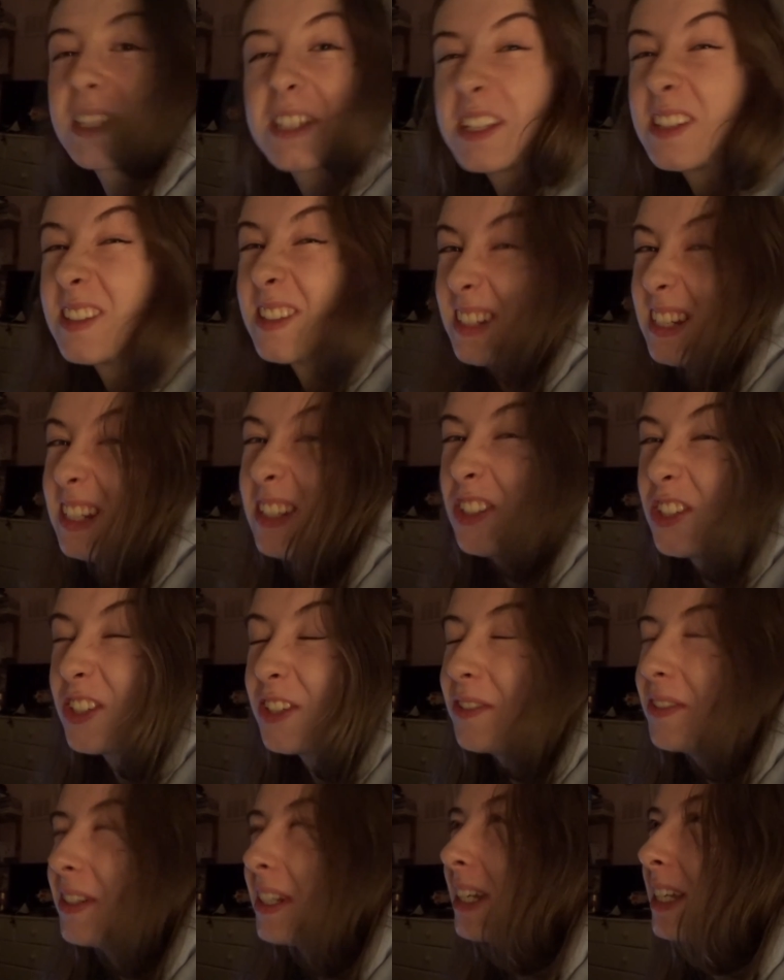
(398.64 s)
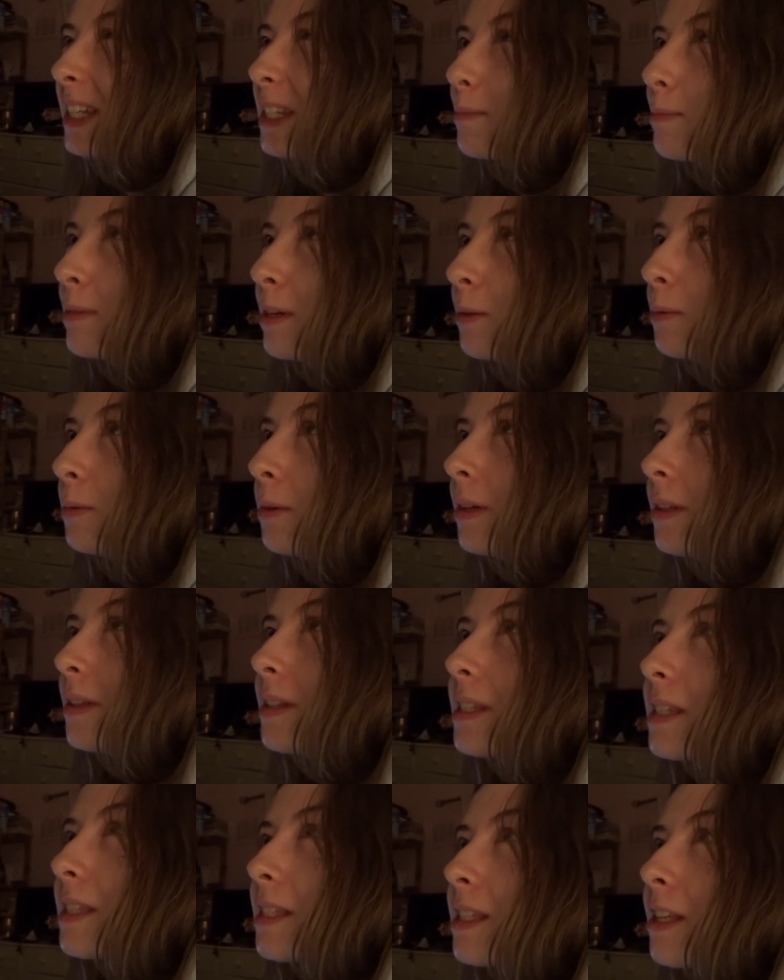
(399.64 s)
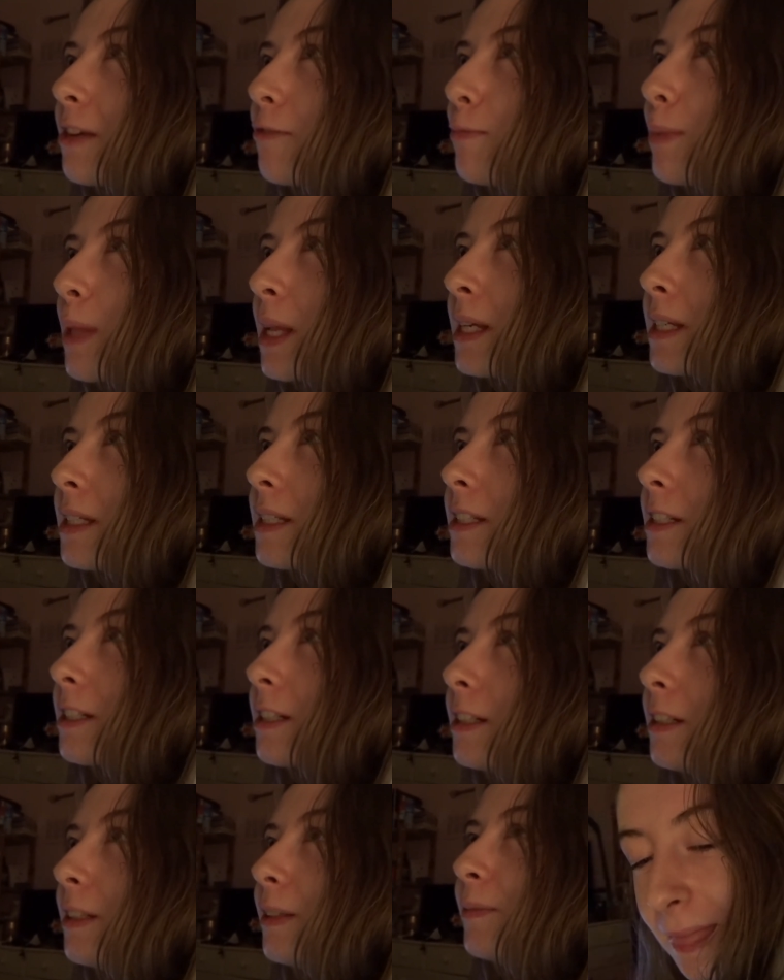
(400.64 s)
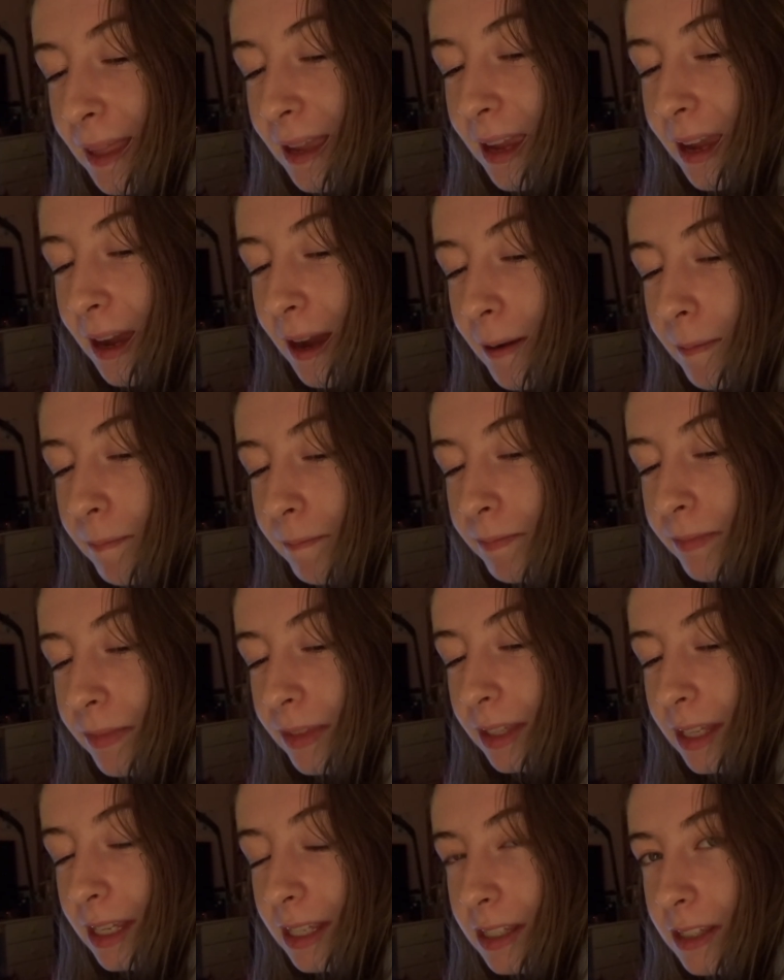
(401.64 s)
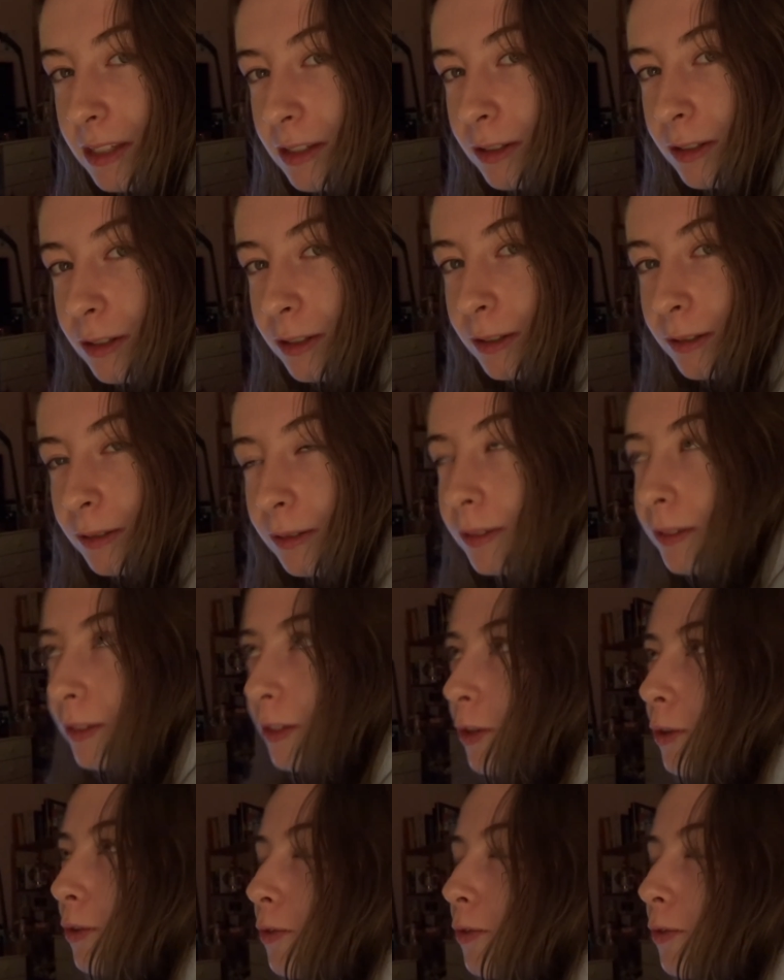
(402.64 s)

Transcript: Does need tuning. It's been a while since I've played guitar. Yeah, that's your your